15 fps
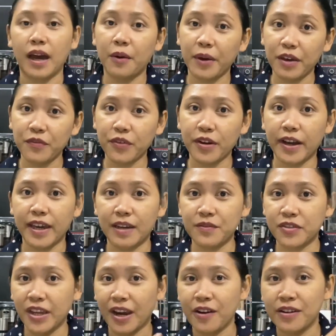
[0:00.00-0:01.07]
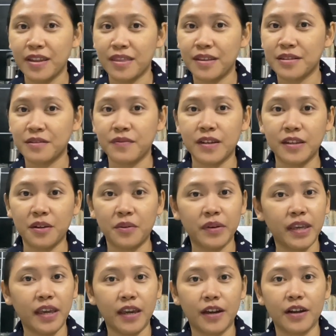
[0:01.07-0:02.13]
However, I have shared in this video
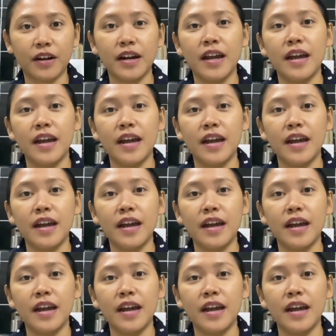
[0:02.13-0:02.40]
here